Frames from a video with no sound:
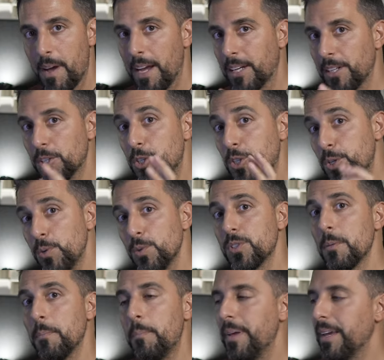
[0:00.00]
I could choose
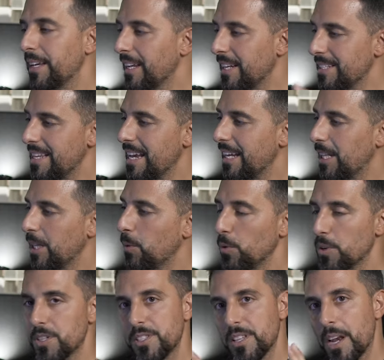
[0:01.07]
and pick exactly
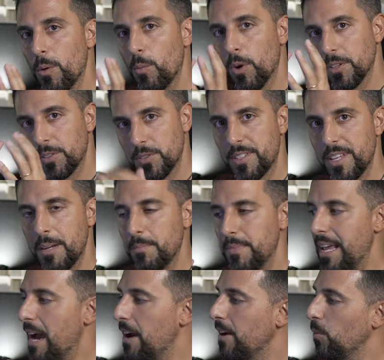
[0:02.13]
what is that I want to tame
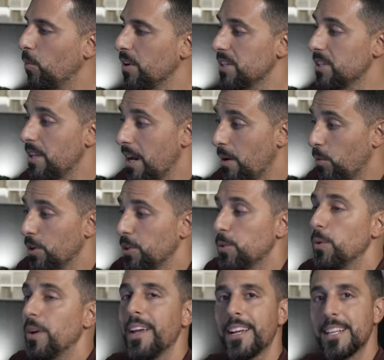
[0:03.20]
down and what is that I want
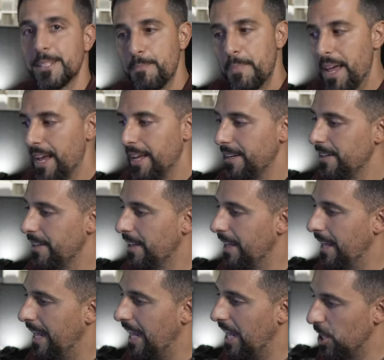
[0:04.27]
to expand.
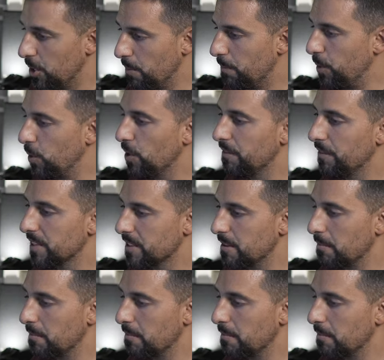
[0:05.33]
And the beauty of this